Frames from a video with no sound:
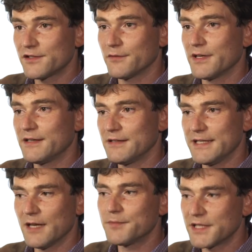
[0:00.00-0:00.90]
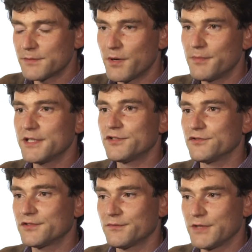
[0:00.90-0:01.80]
so when a legal update is published
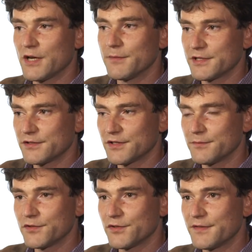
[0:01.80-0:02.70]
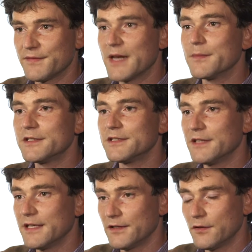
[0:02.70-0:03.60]
or we comment on some sort of development
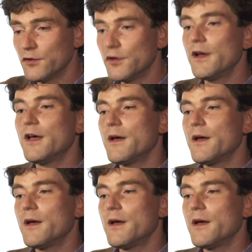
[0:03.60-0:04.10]
in the law,